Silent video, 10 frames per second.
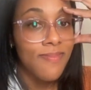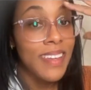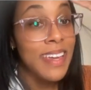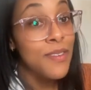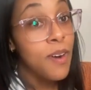
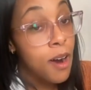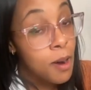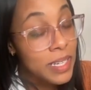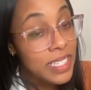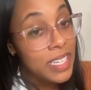And for
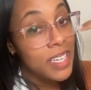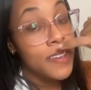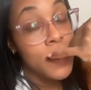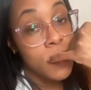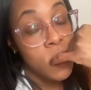
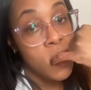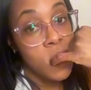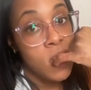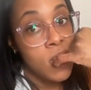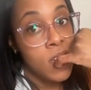RBTs,
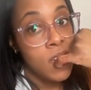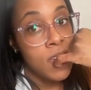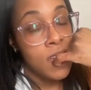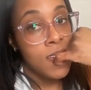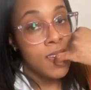
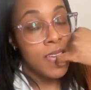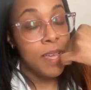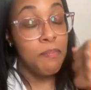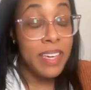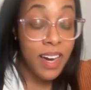
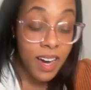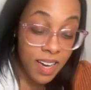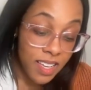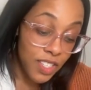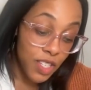
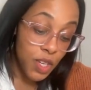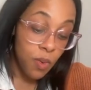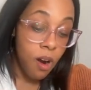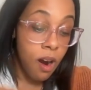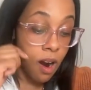because you
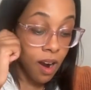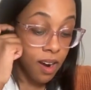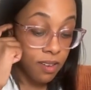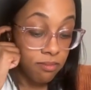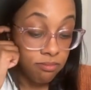
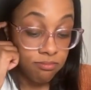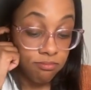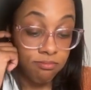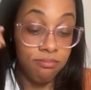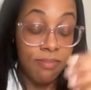are
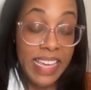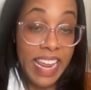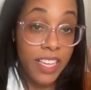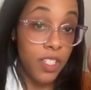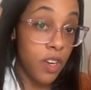in
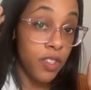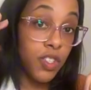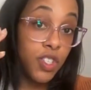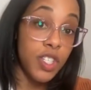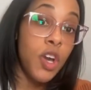a certain
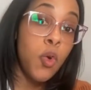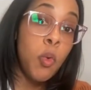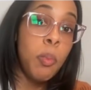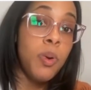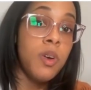
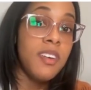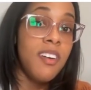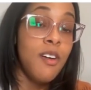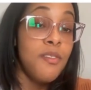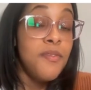scope
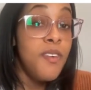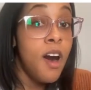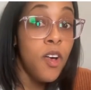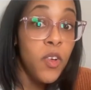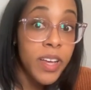of
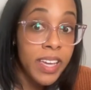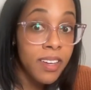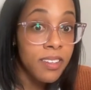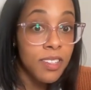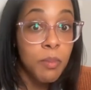
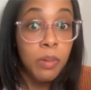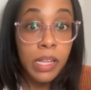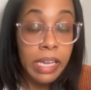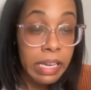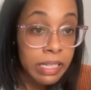following the
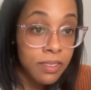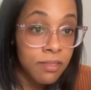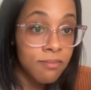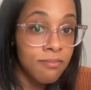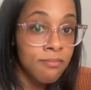plan,
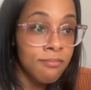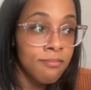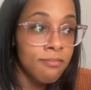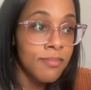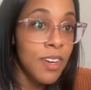
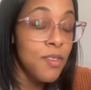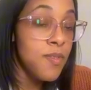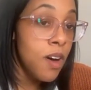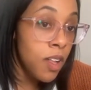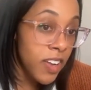of
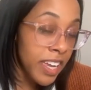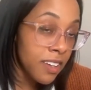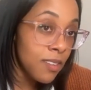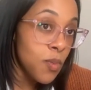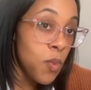
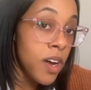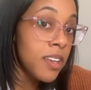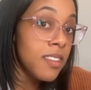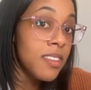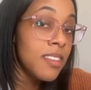following what
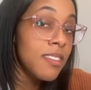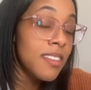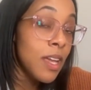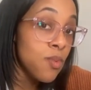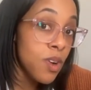
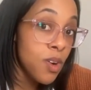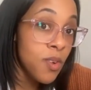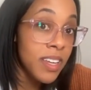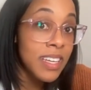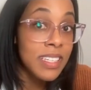they wrote,
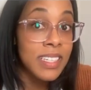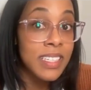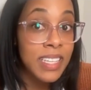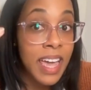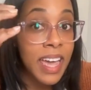and it does
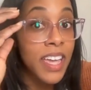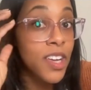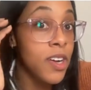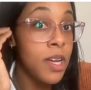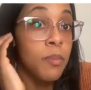say
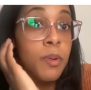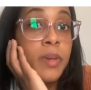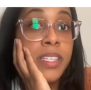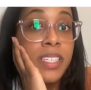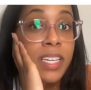you're
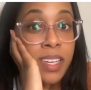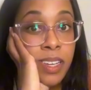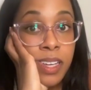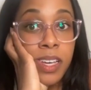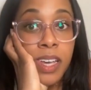implementing
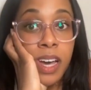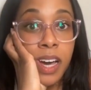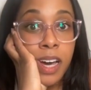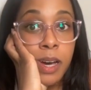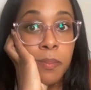
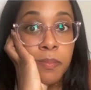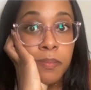the